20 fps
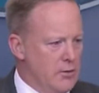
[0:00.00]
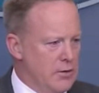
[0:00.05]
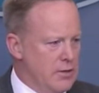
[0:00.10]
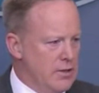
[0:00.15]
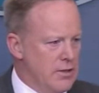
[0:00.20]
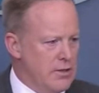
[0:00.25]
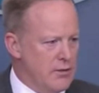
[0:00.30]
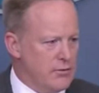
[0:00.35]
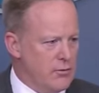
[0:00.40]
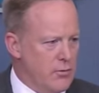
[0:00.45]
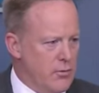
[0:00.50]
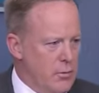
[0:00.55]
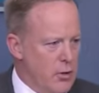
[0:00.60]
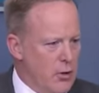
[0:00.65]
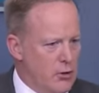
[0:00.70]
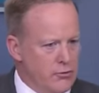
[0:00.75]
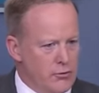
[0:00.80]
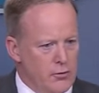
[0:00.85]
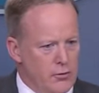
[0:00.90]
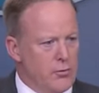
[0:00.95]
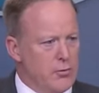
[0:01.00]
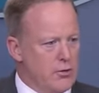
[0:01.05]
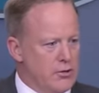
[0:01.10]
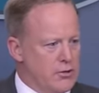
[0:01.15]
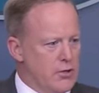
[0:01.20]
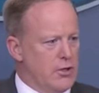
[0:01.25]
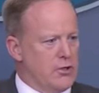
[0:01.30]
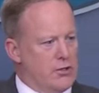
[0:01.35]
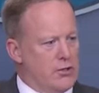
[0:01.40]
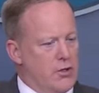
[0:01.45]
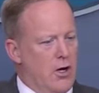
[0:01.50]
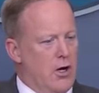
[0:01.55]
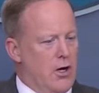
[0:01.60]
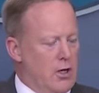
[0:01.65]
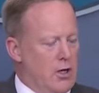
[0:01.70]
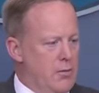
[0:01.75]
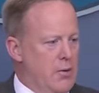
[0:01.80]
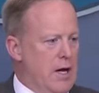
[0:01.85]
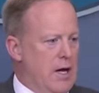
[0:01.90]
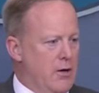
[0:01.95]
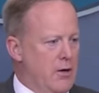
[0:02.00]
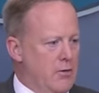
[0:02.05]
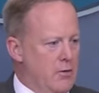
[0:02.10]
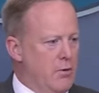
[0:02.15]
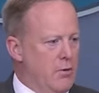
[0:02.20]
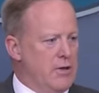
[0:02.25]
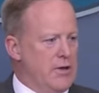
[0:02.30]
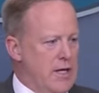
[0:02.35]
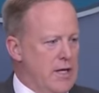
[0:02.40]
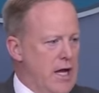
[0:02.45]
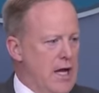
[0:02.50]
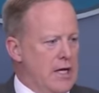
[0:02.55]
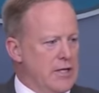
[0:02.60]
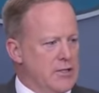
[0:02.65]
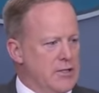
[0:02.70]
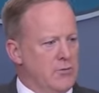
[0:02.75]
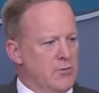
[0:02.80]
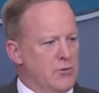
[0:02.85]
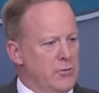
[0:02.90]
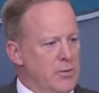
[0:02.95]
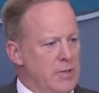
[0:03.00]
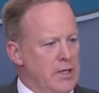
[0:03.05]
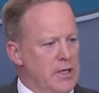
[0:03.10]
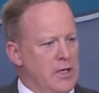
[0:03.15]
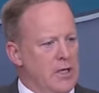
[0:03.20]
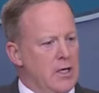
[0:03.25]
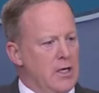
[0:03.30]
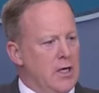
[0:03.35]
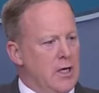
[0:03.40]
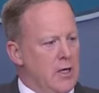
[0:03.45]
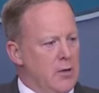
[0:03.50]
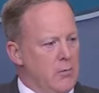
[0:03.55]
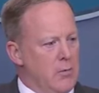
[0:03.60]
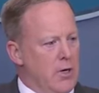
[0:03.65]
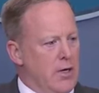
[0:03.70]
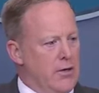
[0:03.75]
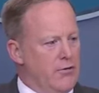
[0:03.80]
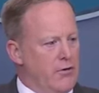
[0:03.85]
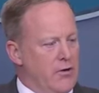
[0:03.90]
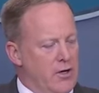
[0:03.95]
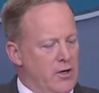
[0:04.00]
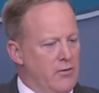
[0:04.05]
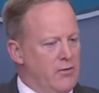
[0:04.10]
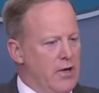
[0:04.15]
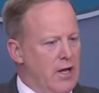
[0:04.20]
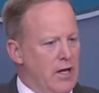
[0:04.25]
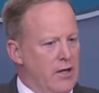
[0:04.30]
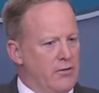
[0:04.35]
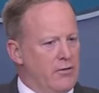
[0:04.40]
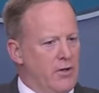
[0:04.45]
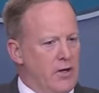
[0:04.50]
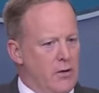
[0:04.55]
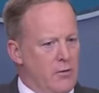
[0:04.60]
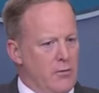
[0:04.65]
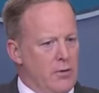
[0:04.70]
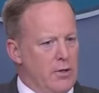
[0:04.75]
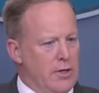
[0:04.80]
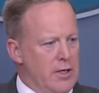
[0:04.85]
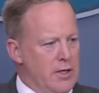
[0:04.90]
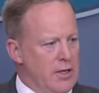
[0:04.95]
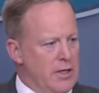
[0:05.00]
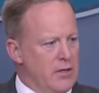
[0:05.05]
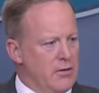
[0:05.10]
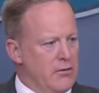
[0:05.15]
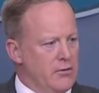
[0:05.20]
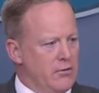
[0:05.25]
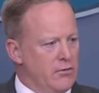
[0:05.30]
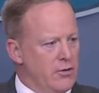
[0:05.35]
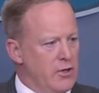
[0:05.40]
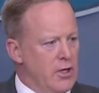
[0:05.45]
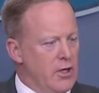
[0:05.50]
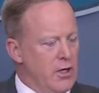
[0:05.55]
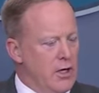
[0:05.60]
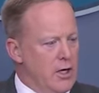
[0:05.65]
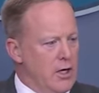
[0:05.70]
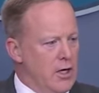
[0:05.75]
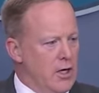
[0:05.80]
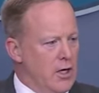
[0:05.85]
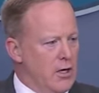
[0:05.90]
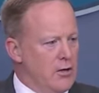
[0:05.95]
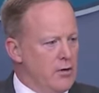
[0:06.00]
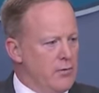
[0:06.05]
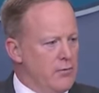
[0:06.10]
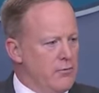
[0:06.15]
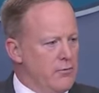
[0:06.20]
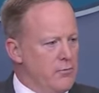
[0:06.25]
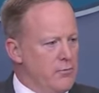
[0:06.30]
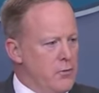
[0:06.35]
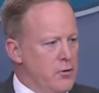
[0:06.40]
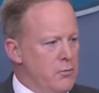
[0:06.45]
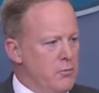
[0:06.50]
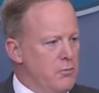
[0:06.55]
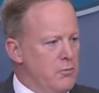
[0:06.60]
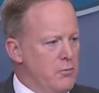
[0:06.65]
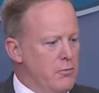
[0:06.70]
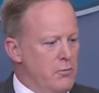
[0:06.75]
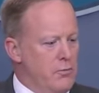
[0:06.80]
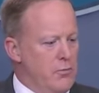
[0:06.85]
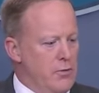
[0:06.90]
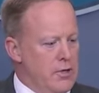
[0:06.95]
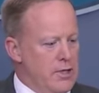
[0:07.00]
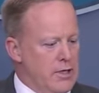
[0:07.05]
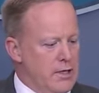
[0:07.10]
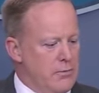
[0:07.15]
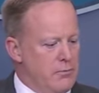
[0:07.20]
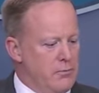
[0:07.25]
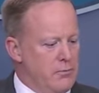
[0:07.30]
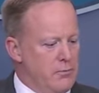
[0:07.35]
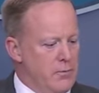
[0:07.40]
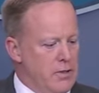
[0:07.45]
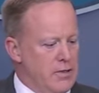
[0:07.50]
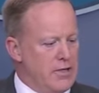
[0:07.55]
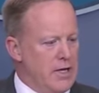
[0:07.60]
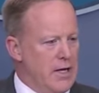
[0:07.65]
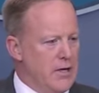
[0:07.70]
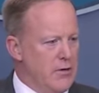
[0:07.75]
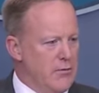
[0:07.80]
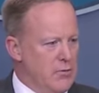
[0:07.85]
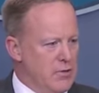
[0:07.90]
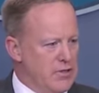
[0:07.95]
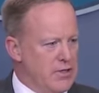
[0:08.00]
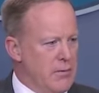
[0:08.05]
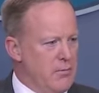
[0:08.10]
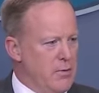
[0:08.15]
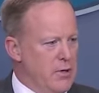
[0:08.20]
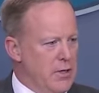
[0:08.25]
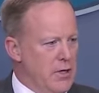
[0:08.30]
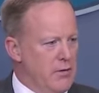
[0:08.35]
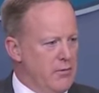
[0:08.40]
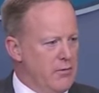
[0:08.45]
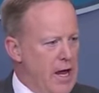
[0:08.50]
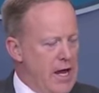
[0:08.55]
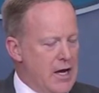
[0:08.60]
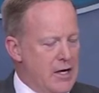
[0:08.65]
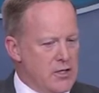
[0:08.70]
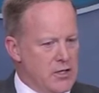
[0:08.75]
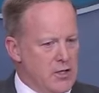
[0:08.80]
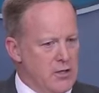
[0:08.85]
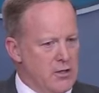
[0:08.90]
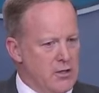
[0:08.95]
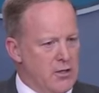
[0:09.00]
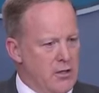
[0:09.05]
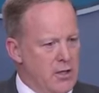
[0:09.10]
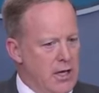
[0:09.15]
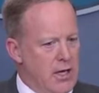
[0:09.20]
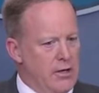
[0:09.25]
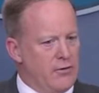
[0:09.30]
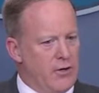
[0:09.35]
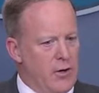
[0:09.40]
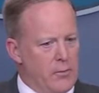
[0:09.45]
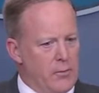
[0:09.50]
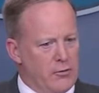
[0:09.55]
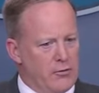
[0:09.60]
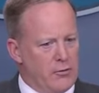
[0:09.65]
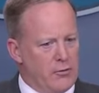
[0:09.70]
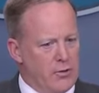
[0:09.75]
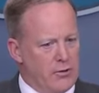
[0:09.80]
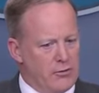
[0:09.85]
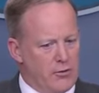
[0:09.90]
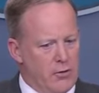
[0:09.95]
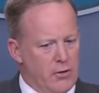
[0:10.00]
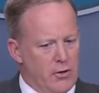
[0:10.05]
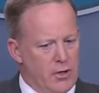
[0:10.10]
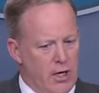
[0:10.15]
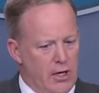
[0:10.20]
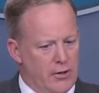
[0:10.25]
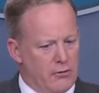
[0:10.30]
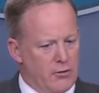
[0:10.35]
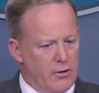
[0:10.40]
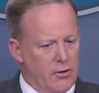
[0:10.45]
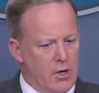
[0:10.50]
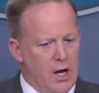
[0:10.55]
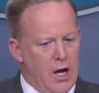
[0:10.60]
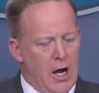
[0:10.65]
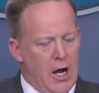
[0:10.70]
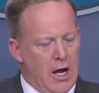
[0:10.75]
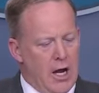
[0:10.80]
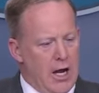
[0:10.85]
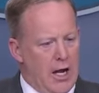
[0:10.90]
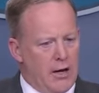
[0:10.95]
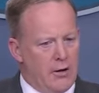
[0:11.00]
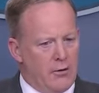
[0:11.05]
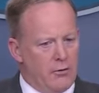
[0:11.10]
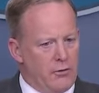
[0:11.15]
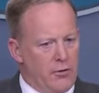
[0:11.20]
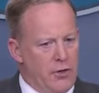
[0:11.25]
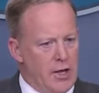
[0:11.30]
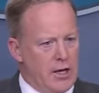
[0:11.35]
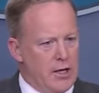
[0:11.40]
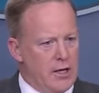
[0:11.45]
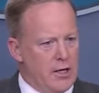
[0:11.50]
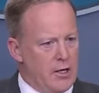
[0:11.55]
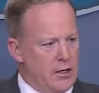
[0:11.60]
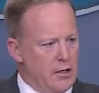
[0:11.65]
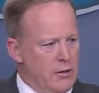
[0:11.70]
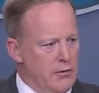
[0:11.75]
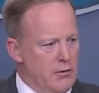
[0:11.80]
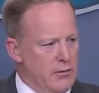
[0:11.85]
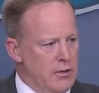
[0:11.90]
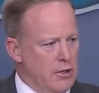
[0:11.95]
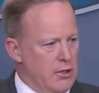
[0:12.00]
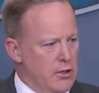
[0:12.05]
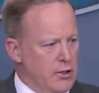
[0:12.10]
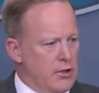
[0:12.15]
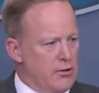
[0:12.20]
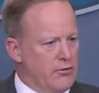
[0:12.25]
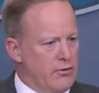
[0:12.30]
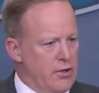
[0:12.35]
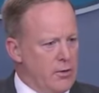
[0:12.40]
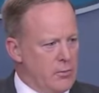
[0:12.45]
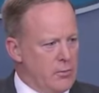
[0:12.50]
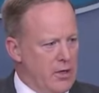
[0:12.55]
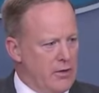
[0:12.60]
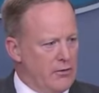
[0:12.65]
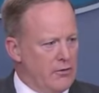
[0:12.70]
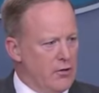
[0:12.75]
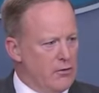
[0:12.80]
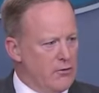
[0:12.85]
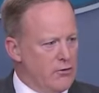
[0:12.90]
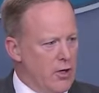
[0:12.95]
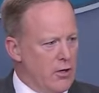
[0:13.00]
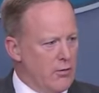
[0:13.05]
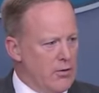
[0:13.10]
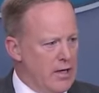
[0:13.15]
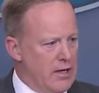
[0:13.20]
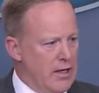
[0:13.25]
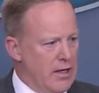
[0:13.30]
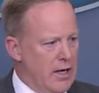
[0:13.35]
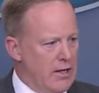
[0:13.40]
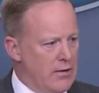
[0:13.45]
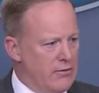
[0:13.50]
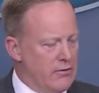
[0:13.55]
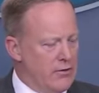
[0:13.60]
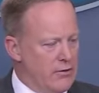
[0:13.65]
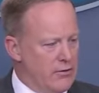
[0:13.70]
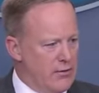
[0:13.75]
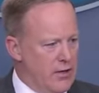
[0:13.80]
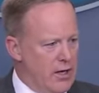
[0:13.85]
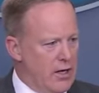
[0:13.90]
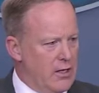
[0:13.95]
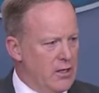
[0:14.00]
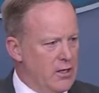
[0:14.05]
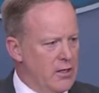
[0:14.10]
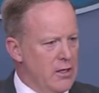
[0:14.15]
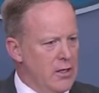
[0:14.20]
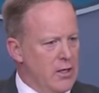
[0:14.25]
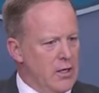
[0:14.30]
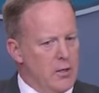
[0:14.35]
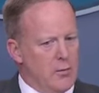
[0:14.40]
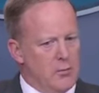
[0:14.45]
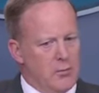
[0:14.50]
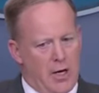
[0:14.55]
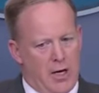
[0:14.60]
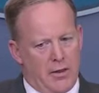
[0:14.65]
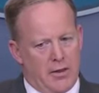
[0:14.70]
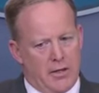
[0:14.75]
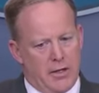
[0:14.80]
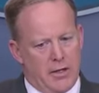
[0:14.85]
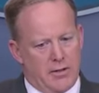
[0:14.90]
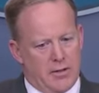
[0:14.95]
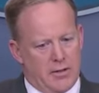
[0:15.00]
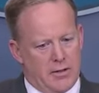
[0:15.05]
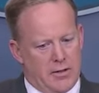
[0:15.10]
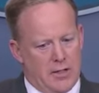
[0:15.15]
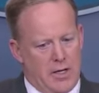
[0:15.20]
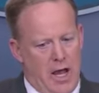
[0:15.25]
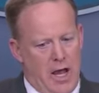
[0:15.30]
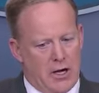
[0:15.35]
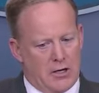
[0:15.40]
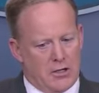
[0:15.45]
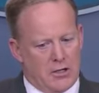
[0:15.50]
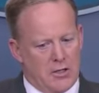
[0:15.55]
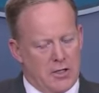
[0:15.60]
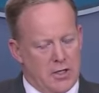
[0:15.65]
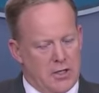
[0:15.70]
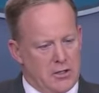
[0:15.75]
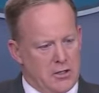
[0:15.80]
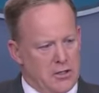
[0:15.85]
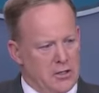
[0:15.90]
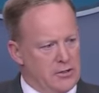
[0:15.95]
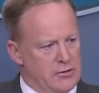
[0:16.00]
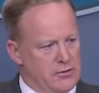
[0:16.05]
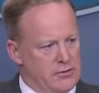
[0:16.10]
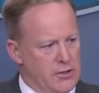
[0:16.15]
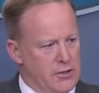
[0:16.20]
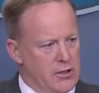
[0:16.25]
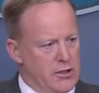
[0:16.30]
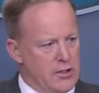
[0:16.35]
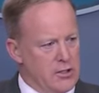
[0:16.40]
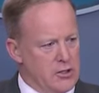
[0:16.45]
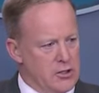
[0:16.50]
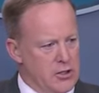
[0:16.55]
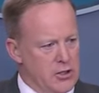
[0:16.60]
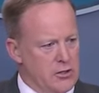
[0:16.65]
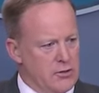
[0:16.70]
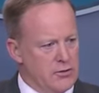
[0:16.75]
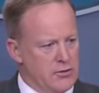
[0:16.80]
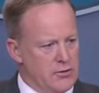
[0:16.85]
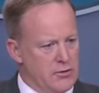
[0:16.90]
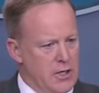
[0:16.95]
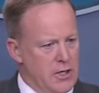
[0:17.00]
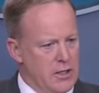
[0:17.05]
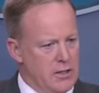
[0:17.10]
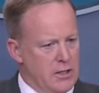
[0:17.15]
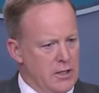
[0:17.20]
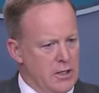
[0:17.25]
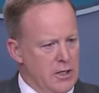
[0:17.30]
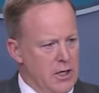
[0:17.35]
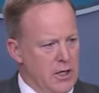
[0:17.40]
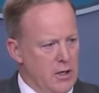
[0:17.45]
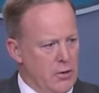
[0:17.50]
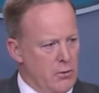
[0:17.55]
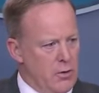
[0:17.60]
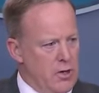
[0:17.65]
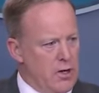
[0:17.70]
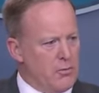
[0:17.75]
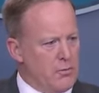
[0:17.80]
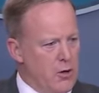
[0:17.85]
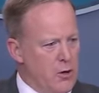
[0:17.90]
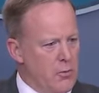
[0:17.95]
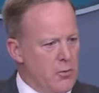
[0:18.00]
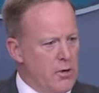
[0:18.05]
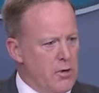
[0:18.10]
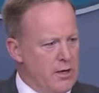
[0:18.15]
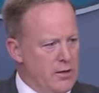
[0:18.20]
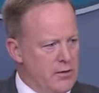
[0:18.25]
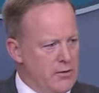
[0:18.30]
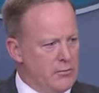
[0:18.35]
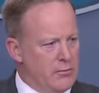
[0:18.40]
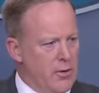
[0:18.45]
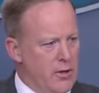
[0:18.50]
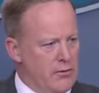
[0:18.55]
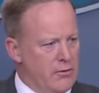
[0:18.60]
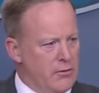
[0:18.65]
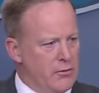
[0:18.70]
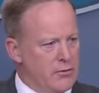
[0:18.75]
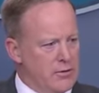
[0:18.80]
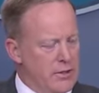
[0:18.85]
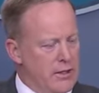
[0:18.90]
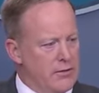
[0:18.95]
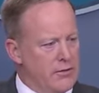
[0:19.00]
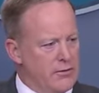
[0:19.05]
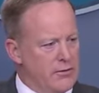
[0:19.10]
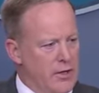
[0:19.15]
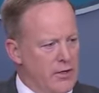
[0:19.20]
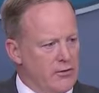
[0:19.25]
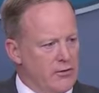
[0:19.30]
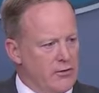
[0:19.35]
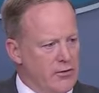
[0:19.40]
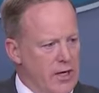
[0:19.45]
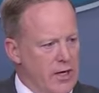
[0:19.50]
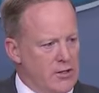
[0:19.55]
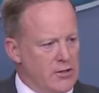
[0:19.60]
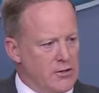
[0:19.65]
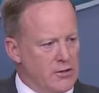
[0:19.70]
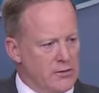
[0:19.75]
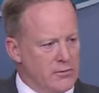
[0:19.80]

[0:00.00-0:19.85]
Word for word: We did this with Mosul. We start to talk about what the action will be months in advance, and it really gives uh, the, the the intended recipient of action a heads up as to what's going on. So I don't think that you're going to see the president drawing red lines in the sand, but I think that the action that he took in Syria shows that when appropriate, this president will take decisive